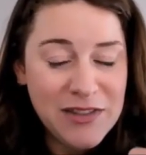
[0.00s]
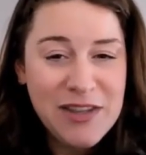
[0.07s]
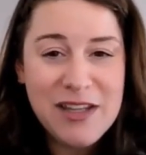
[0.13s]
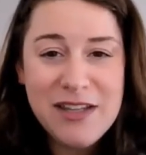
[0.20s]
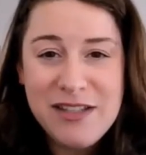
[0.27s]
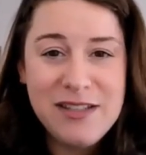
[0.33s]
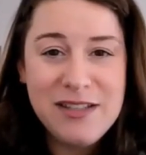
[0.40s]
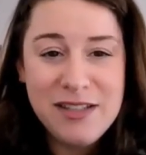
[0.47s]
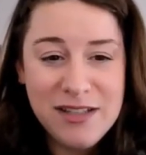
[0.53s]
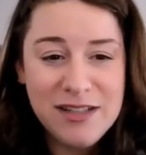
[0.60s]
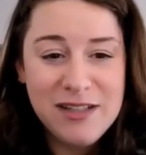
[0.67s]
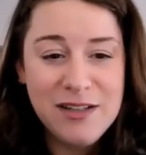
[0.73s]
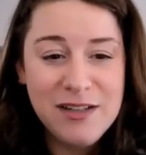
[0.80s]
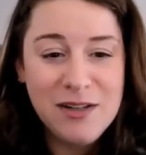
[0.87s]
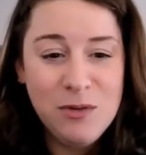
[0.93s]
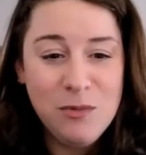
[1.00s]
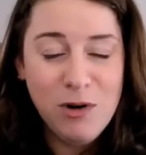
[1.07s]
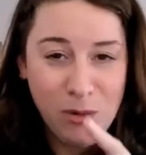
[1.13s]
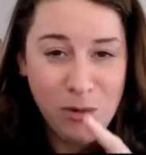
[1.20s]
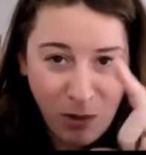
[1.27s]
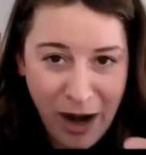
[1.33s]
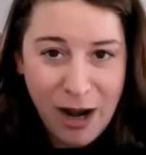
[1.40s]
This,
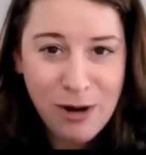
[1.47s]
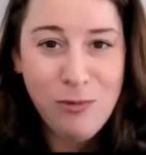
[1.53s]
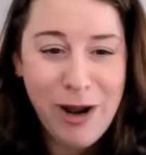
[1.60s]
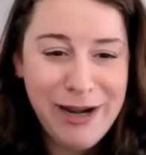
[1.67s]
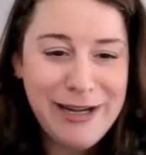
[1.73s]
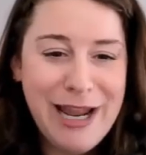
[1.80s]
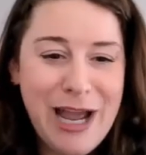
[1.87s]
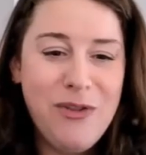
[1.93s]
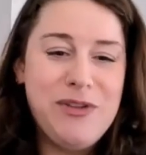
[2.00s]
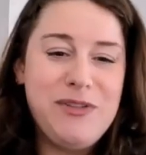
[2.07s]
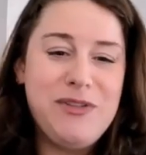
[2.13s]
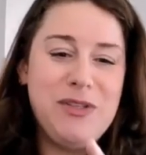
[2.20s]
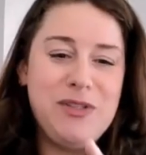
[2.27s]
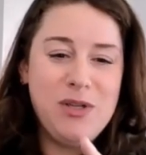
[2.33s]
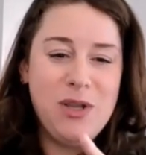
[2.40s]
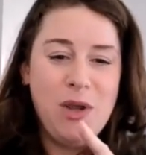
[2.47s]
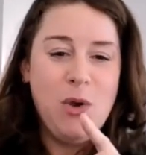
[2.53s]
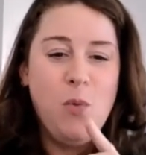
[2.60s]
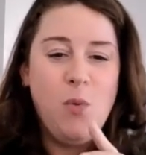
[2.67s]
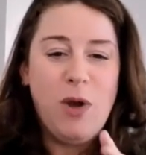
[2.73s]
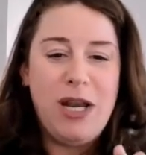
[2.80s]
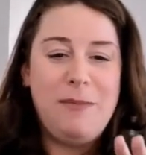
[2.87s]
where we're at right now, this is
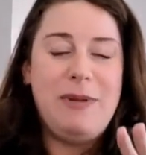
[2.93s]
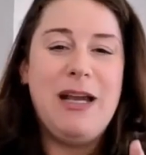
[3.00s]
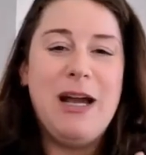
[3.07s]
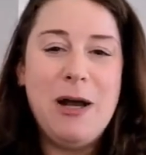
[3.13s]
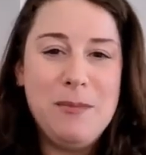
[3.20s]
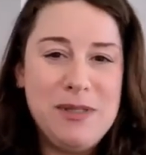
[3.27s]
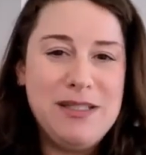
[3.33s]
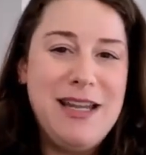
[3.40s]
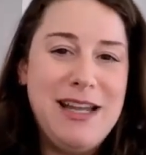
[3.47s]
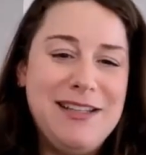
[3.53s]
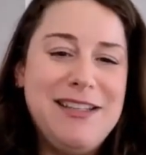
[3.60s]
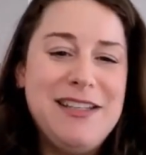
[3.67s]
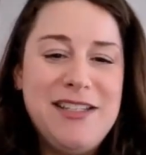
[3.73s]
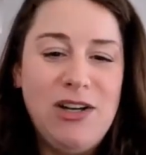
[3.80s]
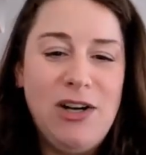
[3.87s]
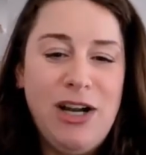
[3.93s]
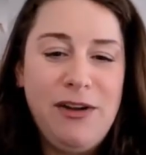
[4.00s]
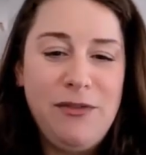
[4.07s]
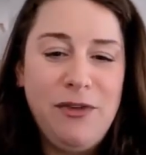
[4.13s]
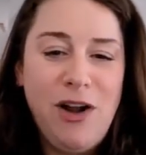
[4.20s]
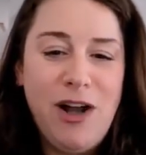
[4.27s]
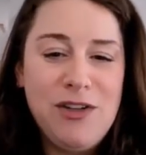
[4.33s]
when it becomes
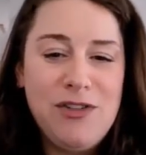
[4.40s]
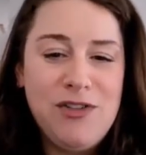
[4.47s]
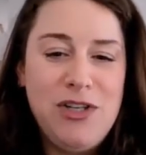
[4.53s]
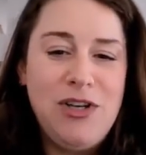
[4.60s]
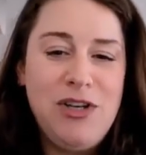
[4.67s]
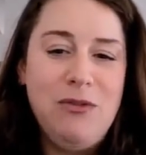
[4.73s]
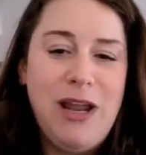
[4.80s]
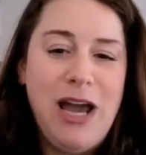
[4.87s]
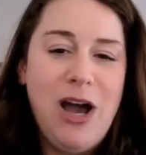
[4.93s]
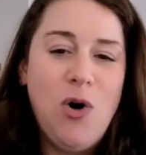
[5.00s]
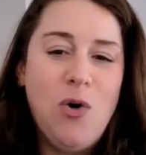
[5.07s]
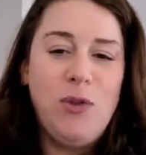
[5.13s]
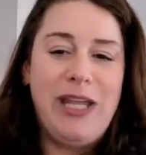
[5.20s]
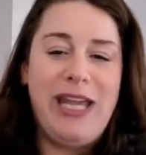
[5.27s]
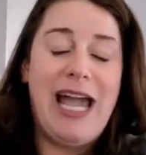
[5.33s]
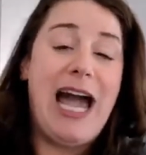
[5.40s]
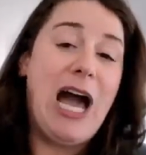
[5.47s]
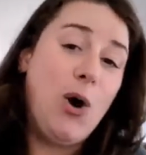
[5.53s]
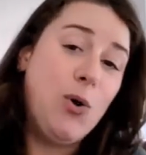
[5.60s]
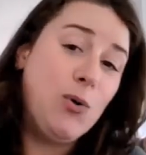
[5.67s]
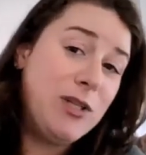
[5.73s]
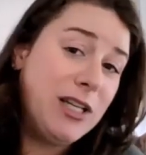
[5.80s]
necessary for us to know not only
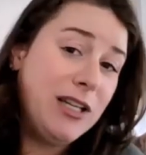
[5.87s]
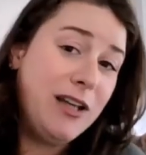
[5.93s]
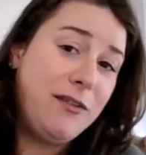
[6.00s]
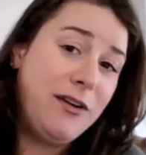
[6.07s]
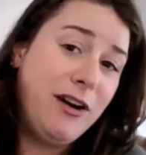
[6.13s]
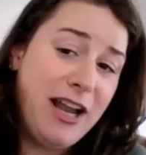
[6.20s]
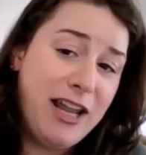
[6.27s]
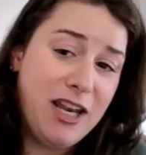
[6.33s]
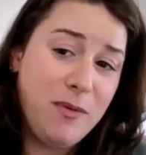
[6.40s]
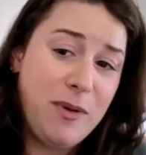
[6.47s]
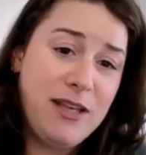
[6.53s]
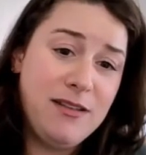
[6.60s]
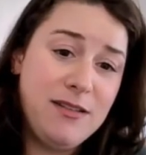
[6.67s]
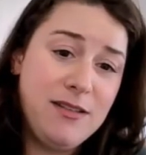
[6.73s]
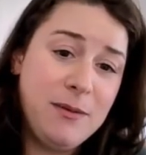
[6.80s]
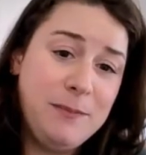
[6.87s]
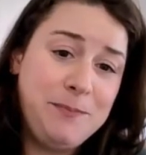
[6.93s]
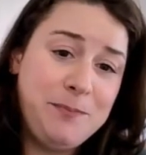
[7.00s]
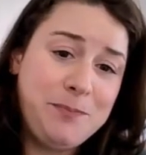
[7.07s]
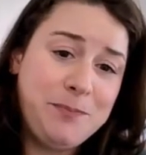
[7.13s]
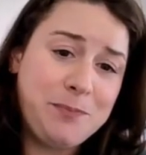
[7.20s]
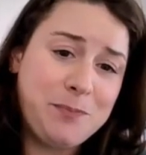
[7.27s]
how to love our enemies,
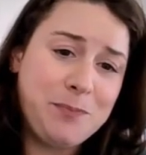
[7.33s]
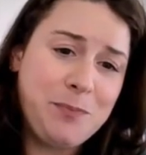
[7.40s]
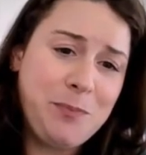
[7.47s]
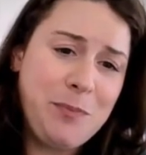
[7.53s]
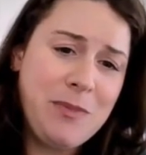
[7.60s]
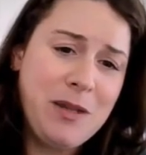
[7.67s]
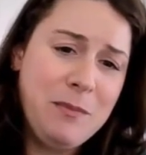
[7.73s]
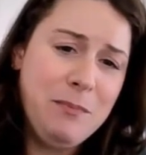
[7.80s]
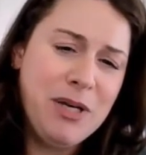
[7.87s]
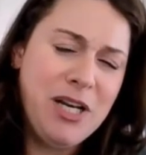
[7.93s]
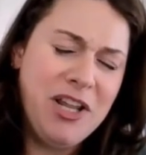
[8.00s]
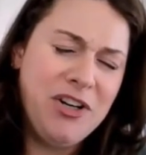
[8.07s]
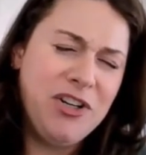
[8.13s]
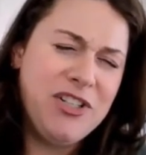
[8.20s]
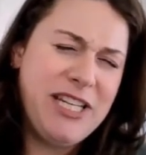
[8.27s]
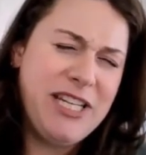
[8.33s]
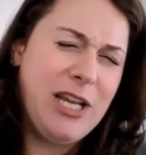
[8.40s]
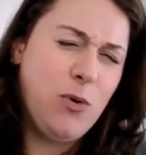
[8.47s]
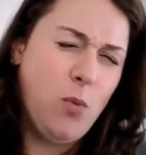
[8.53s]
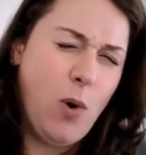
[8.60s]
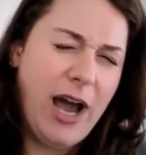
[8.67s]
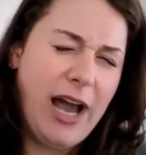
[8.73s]
but
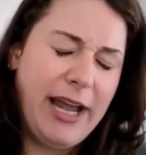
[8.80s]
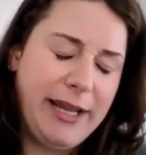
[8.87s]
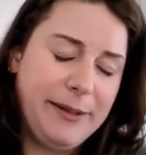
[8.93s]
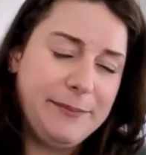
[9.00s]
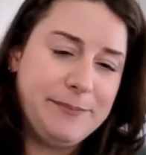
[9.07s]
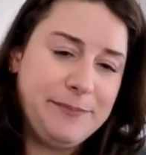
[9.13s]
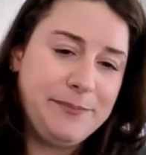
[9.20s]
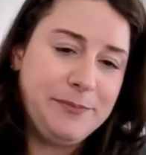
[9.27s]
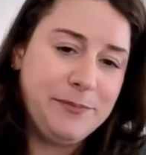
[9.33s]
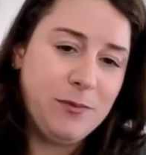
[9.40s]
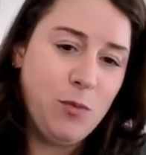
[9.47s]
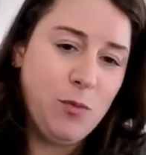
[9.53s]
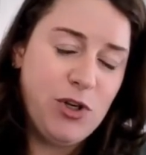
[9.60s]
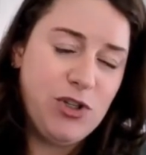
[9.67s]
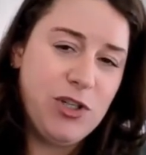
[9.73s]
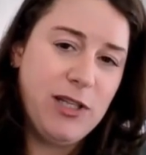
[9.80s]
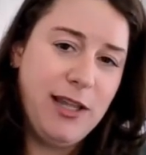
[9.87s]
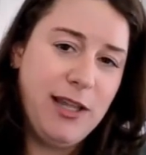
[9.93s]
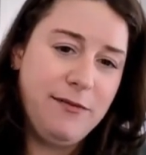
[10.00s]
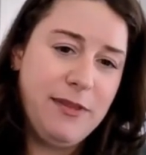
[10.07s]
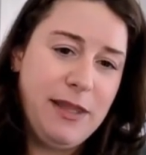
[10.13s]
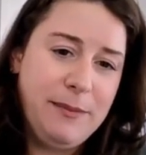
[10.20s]
understand why we should
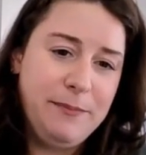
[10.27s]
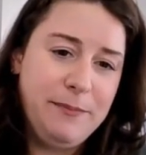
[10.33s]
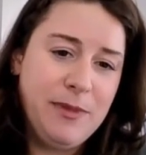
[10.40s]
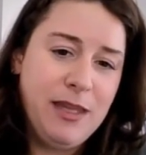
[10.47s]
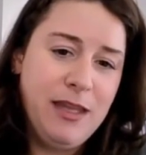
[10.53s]
love them.